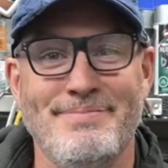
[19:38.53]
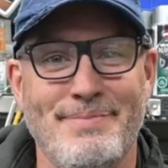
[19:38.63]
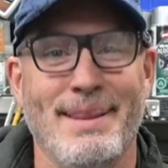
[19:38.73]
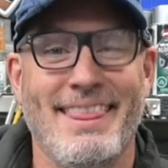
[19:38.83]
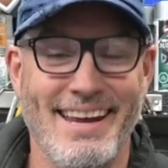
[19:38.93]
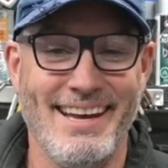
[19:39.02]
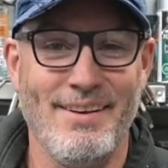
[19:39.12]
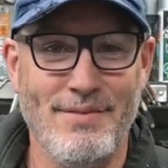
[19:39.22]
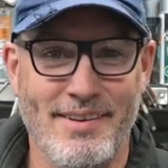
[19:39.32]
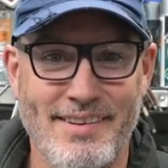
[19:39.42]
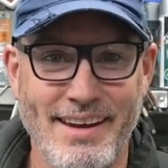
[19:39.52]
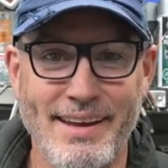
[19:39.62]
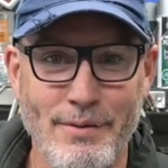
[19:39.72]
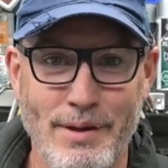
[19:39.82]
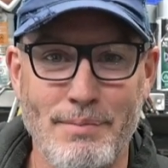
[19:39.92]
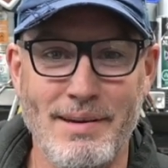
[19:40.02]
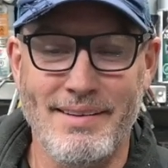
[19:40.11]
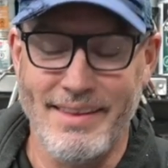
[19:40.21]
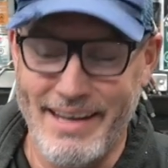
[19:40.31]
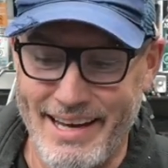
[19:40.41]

But thank you for sticking with me to the